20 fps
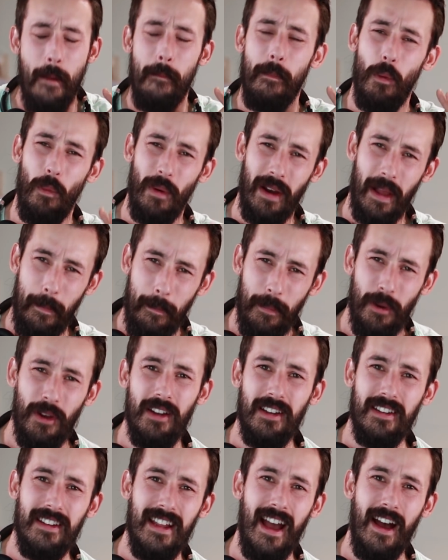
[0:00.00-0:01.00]
but when I
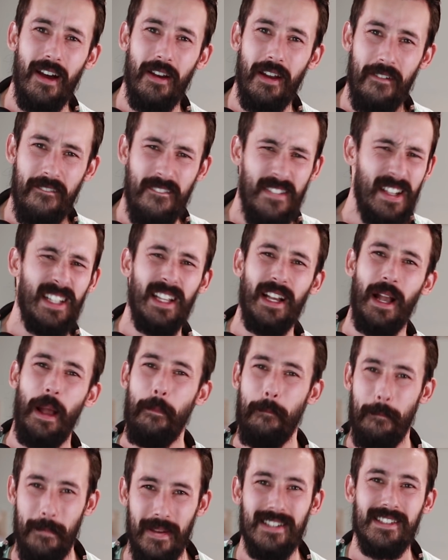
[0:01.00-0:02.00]
put it down, I feel like
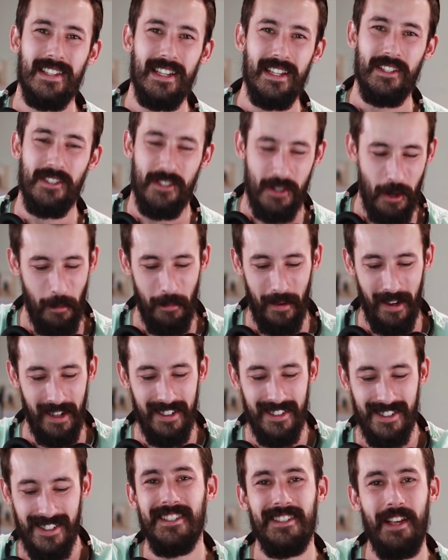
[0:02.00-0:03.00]
I'm missing so
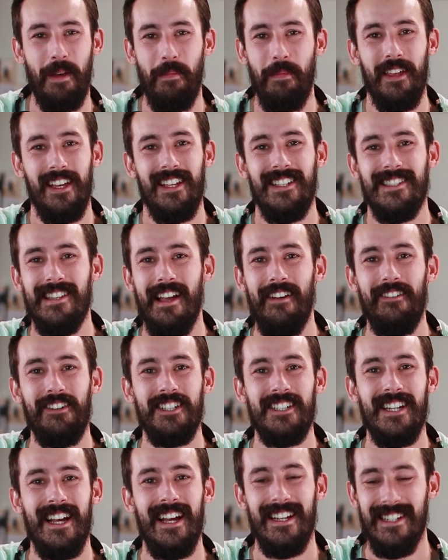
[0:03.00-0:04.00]
much. Some things
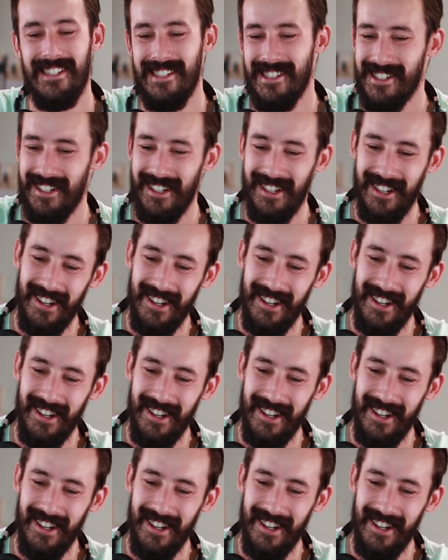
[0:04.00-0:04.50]
never change.